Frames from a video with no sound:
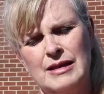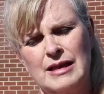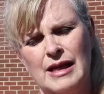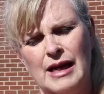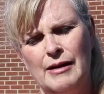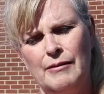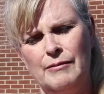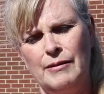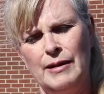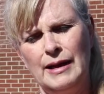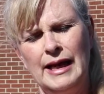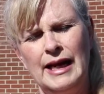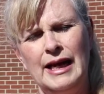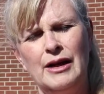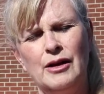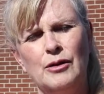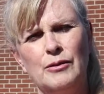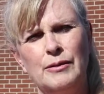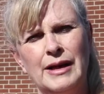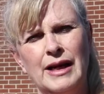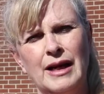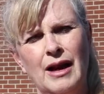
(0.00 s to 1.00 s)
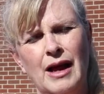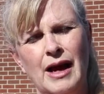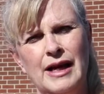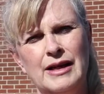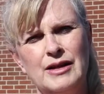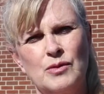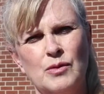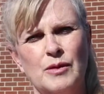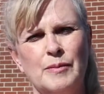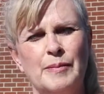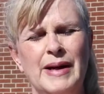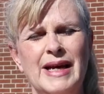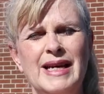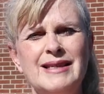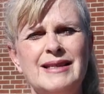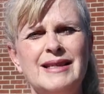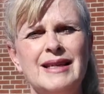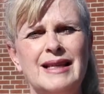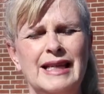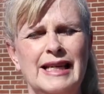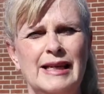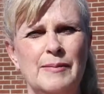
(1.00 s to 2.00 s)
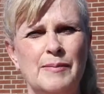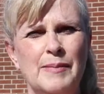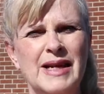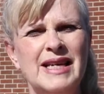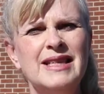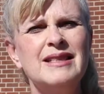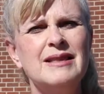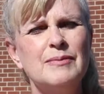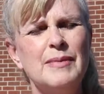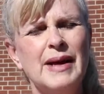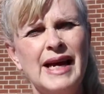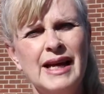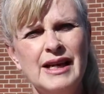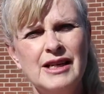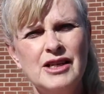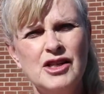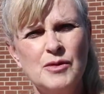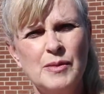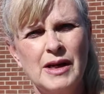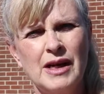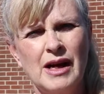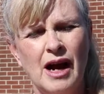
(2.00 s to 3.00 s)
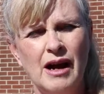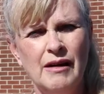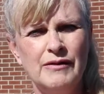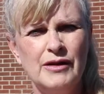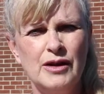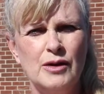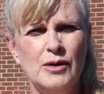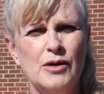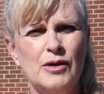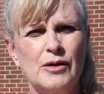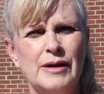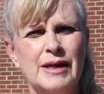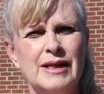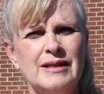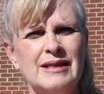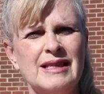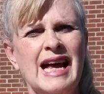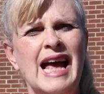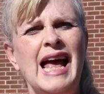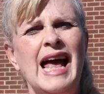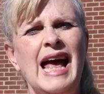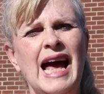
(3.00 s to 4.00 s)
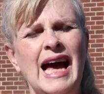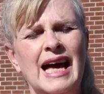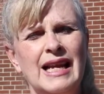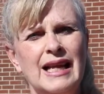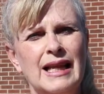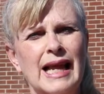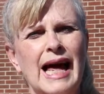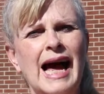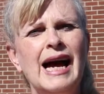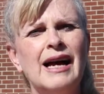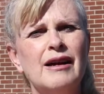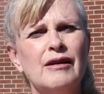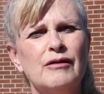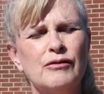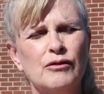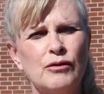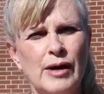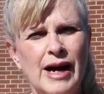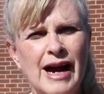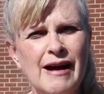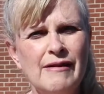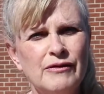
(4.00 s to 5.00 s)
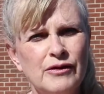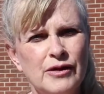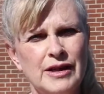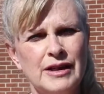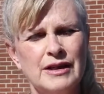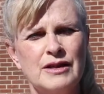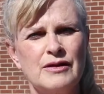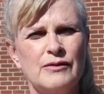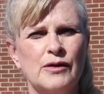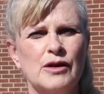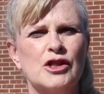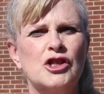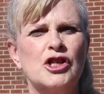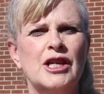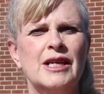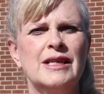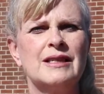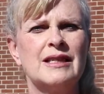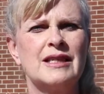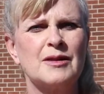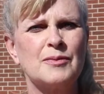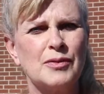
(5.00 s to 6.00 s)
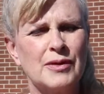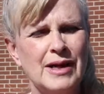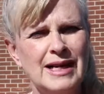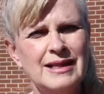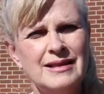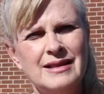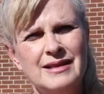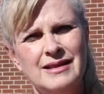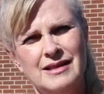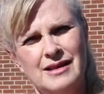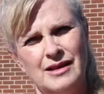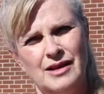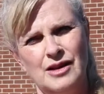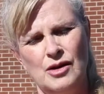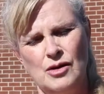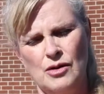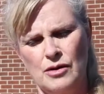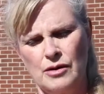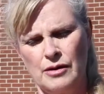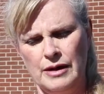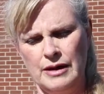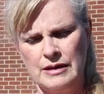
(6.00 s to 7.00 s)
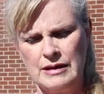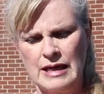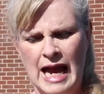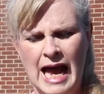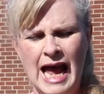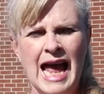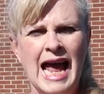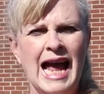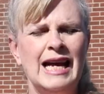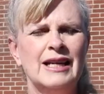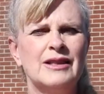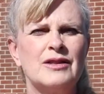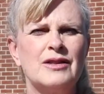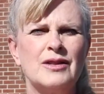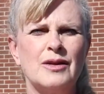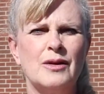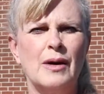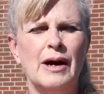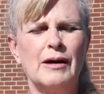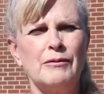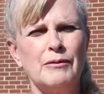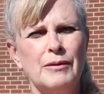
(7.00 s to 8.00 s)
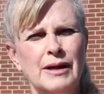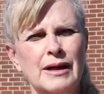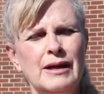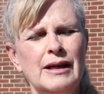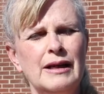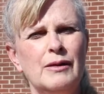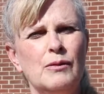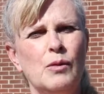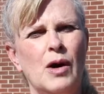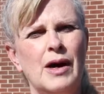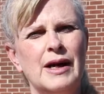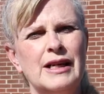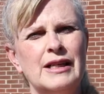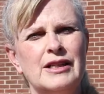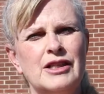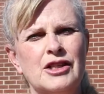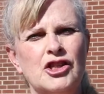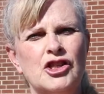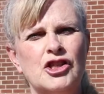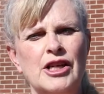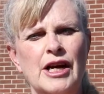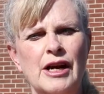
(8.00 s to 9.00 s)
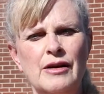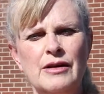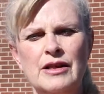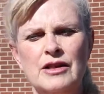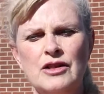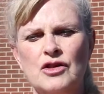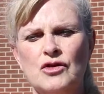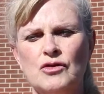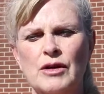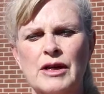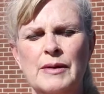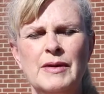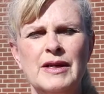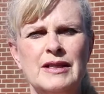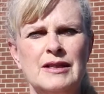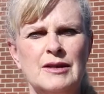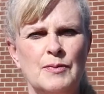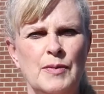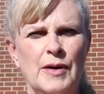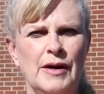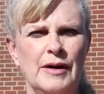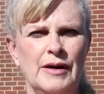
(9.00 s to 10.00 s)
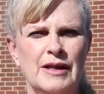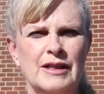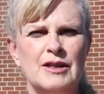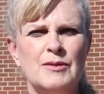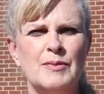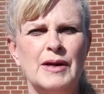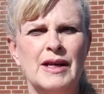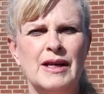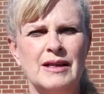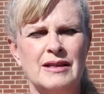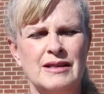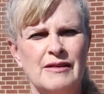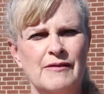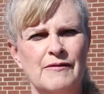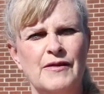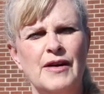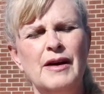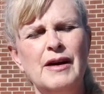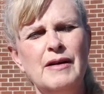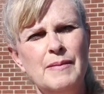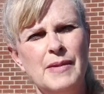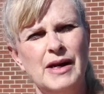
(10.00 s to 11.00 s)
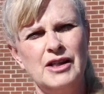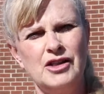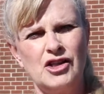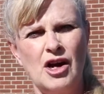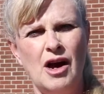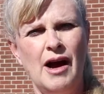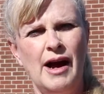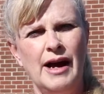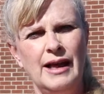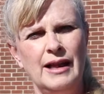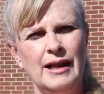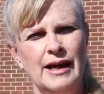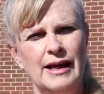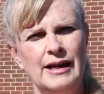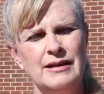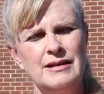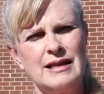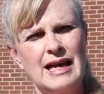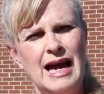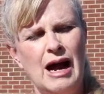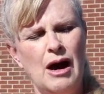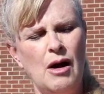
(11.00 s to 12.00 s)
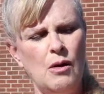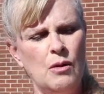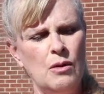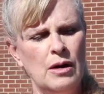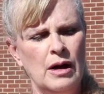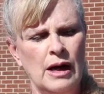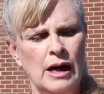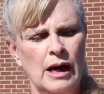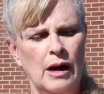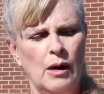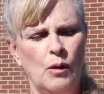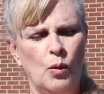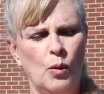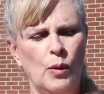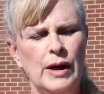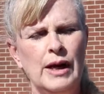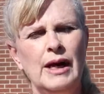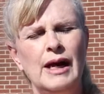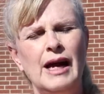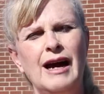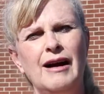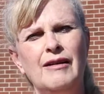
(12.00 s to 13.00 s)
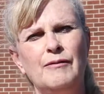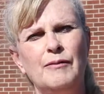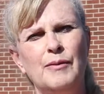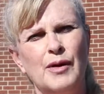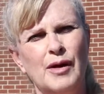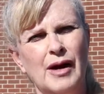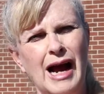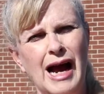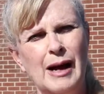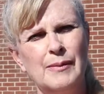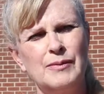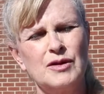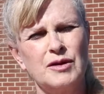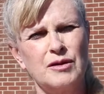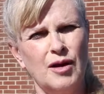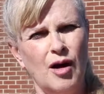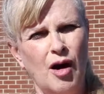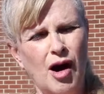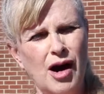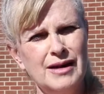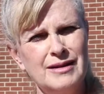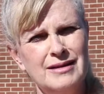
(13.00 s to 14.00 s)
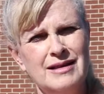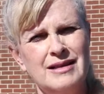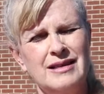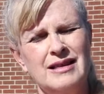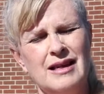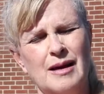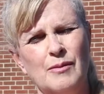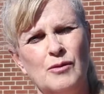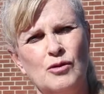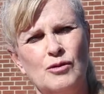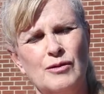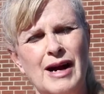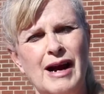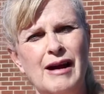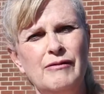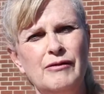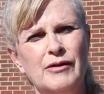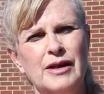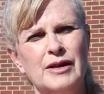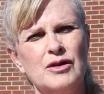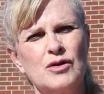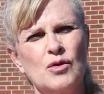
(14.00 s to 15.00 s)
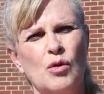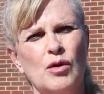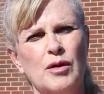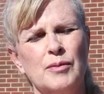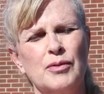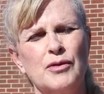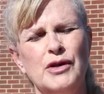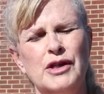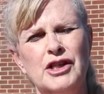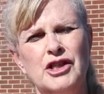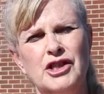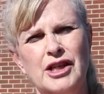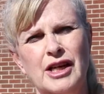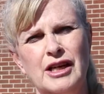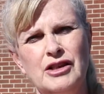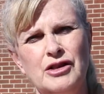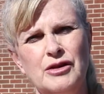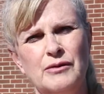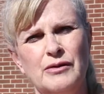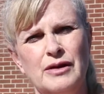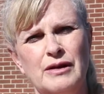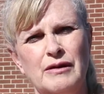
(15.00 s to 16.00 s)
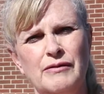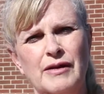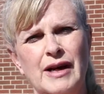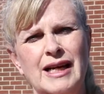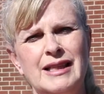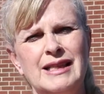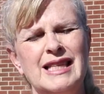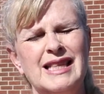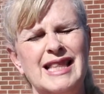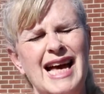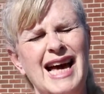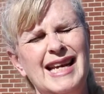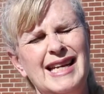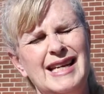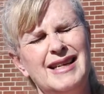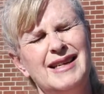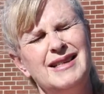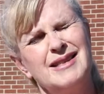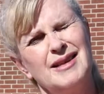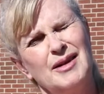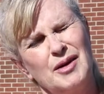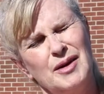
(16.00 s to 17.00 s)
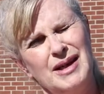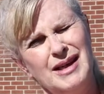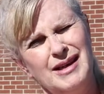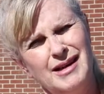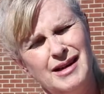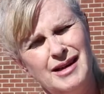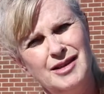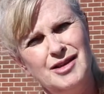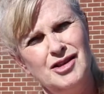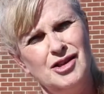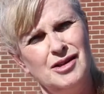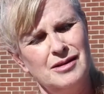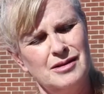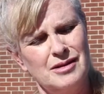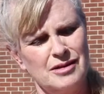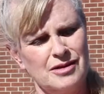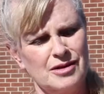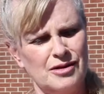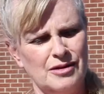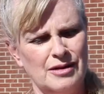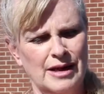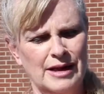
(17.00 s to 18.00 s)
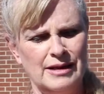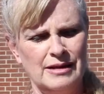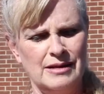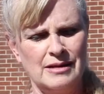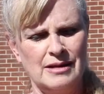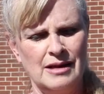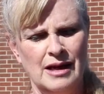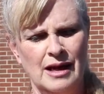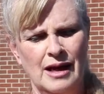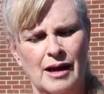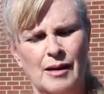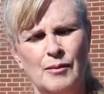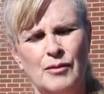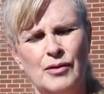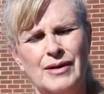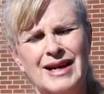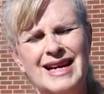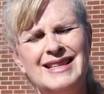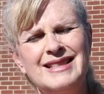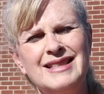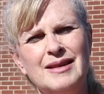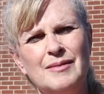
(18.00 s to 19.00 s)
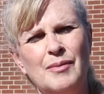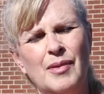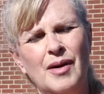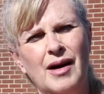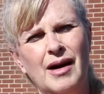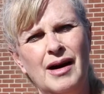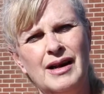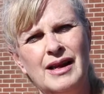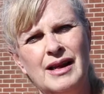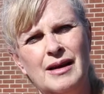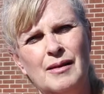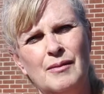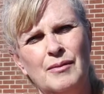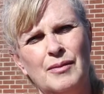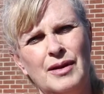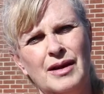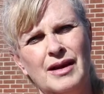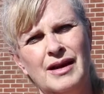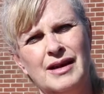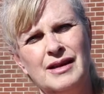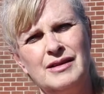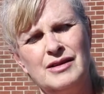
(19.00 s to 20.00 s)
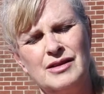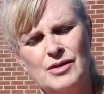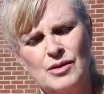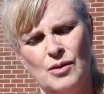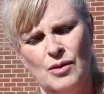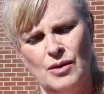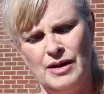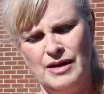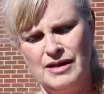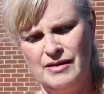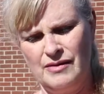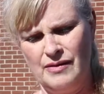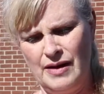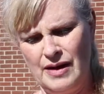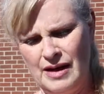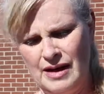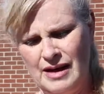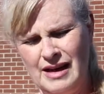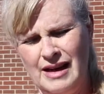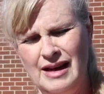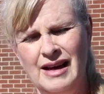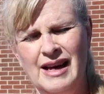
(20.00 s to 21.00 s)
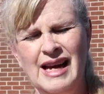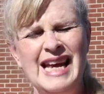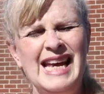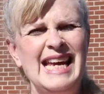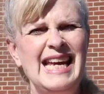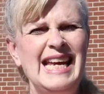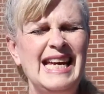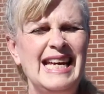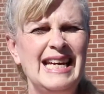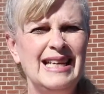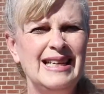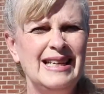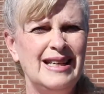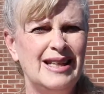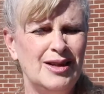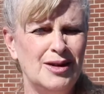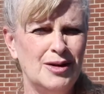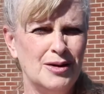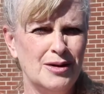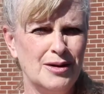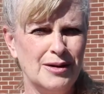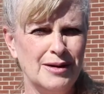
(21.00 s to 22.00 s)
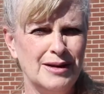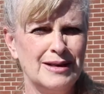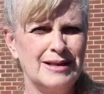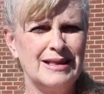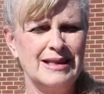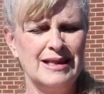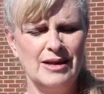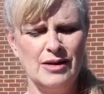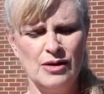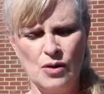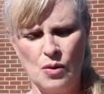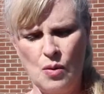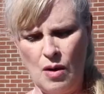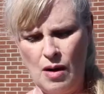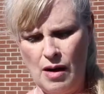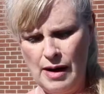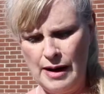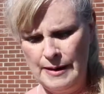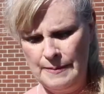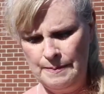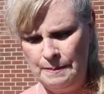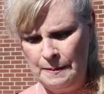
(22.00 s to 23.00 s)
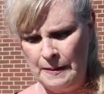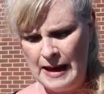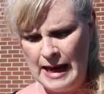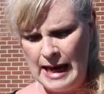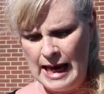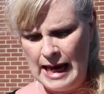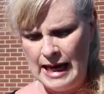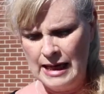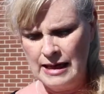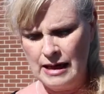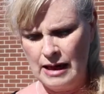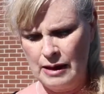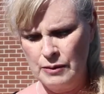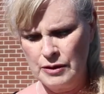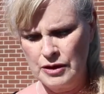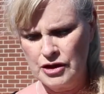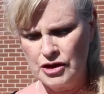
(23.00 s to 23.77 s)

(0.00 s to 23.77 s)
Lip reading: that I later realized were basically mismanagement of the Eucharist and a lack of reverence for Jesus present in the Eucharist. And so I really wanted to share this dream experience because it very much highlights how we have perhaps lost some reverence or appreciation for the fact that that is our King Jesus Christ, present body, blood, soul, and divinity in the Eucharist, in the wine. And I was